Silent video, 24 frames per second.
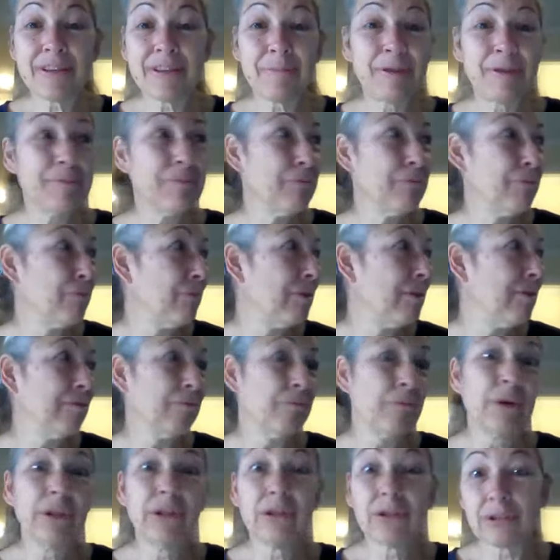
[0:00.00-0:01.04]
I mean,
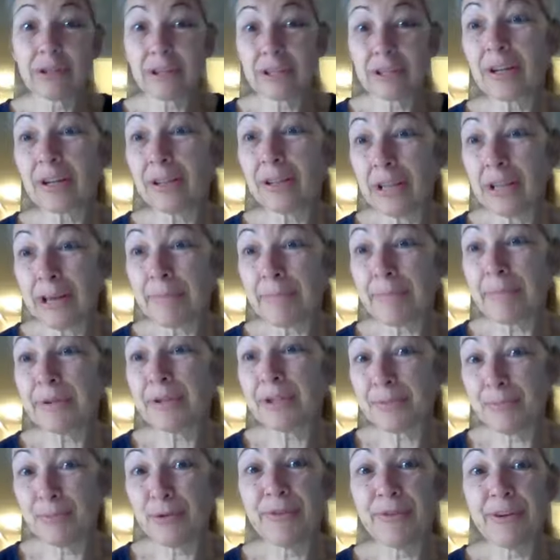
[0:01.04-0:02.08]
we look
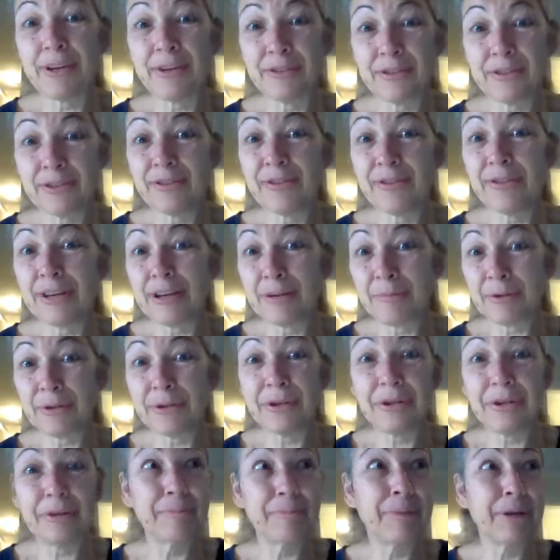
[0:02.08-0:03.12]
Clampets moving into the
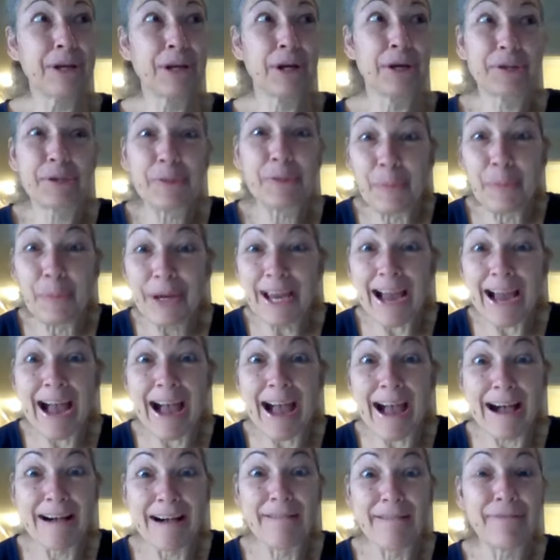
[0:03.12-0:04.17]
neighborhood because we
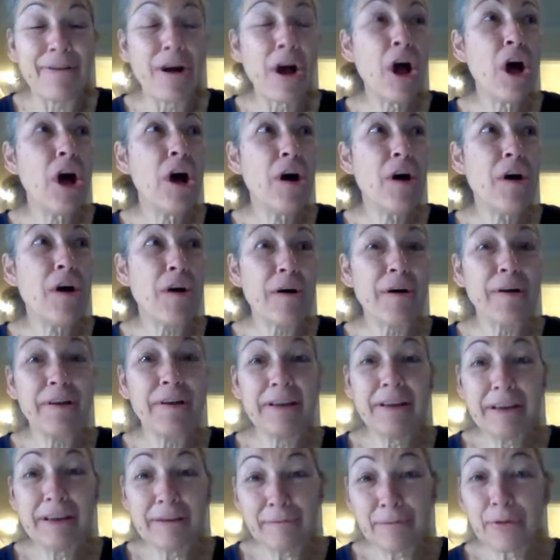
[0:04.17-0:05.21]
have,
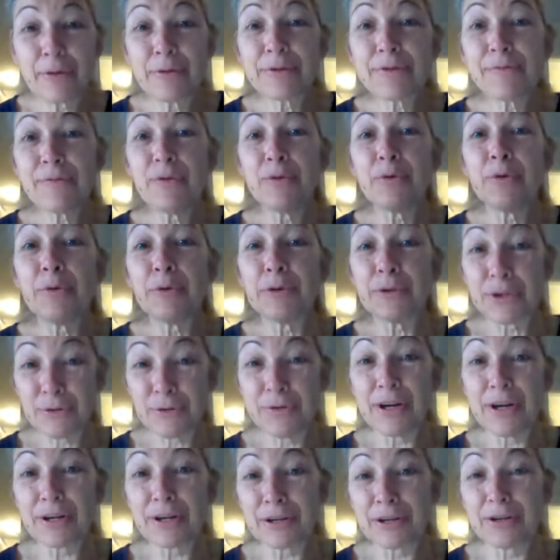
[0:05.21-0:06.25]
and for those of you who are too
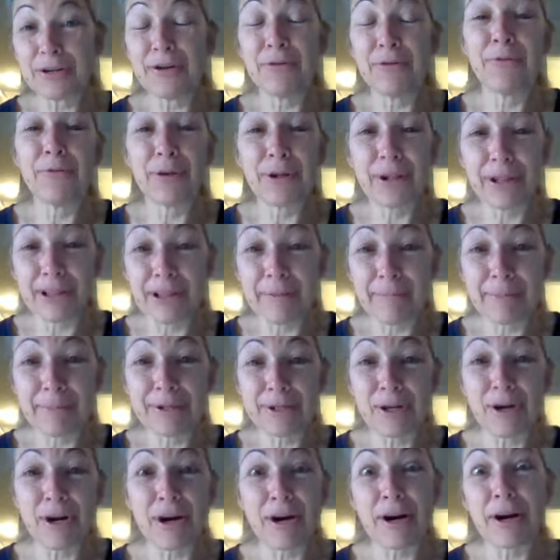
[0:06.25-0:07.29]
young to know who the
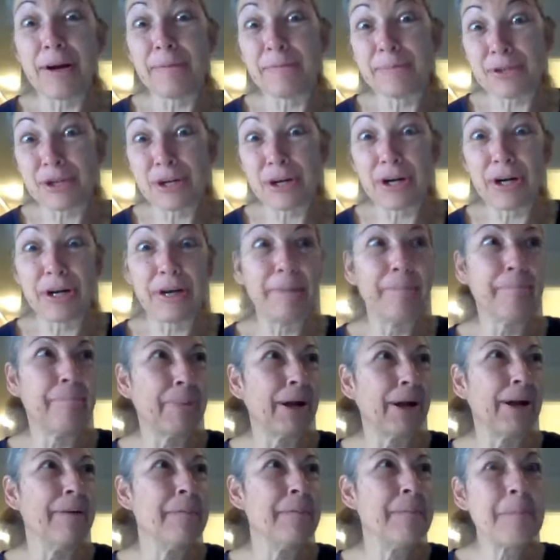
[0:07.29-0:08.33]
Clampets are, I'm sorry,
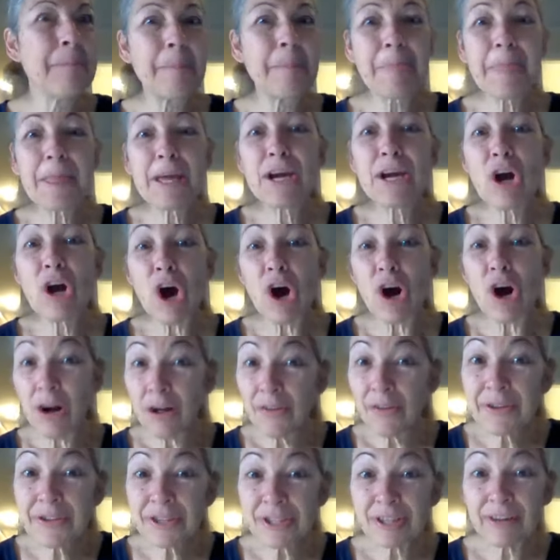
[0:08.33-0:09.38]
but
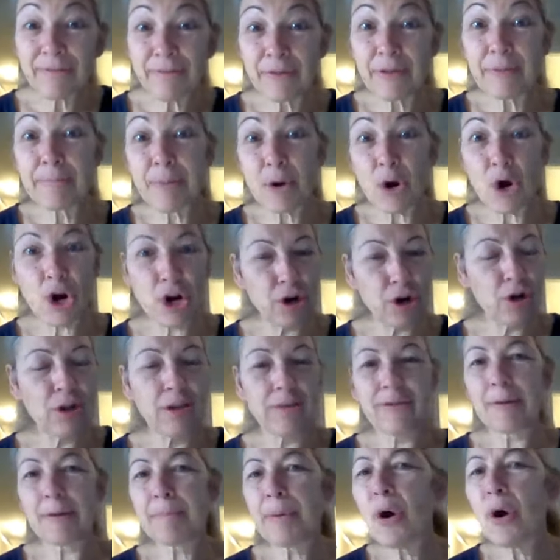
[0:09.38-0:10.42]
all the stuff for the barn, all
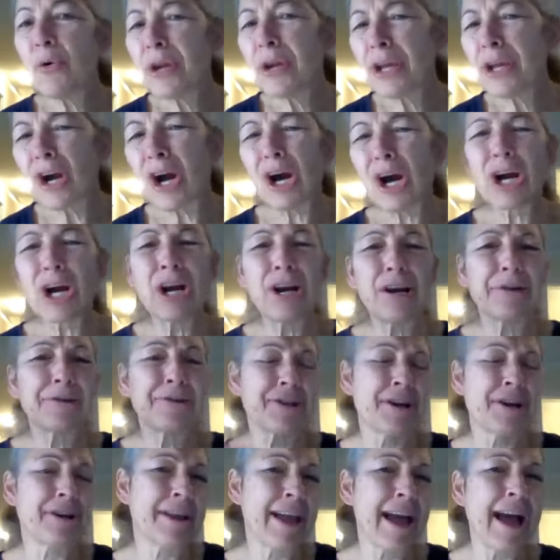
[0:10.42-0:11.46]
of our pony
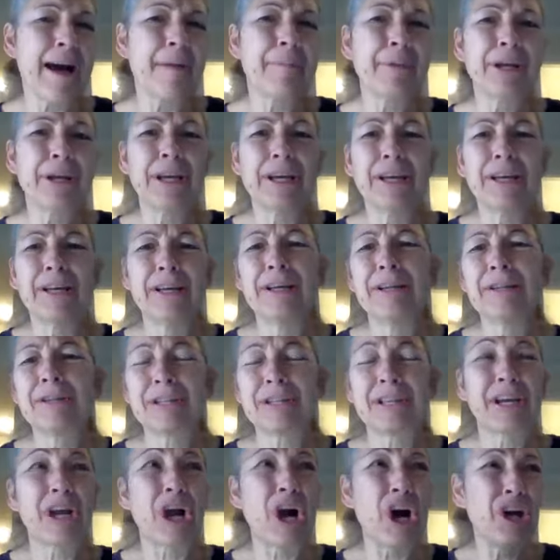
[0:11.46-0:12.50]
carts, our cabinets,
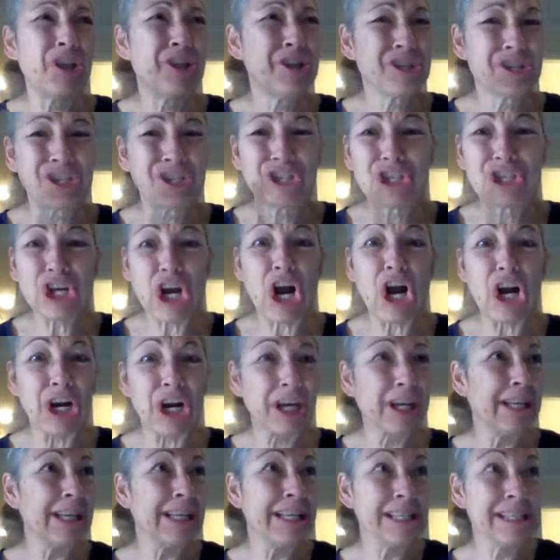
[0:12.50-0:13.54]
like all this junk
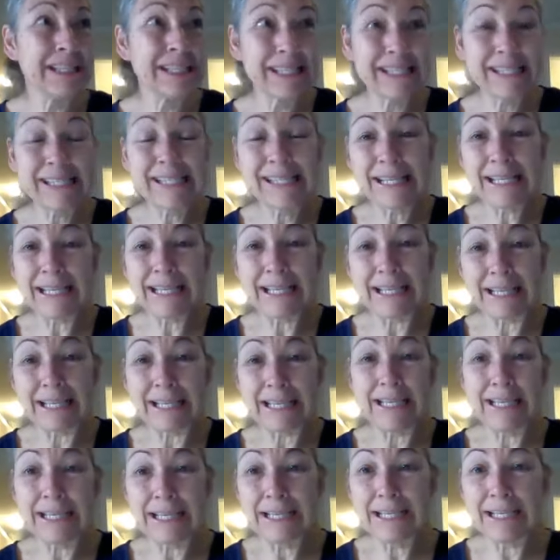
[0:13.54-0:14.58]
is sitting
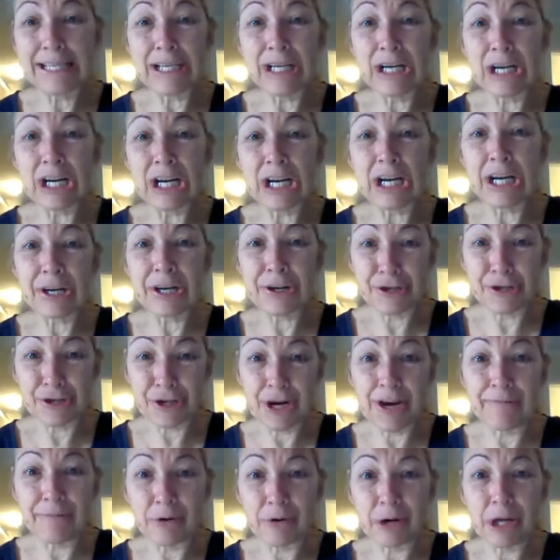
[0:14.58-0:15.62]
on our
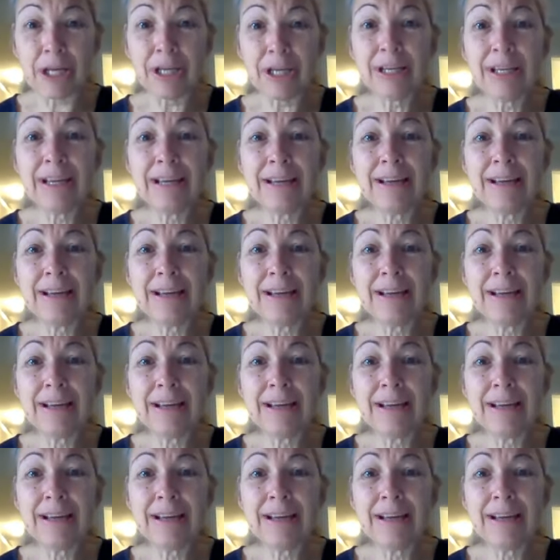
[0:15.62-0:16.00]
driveway.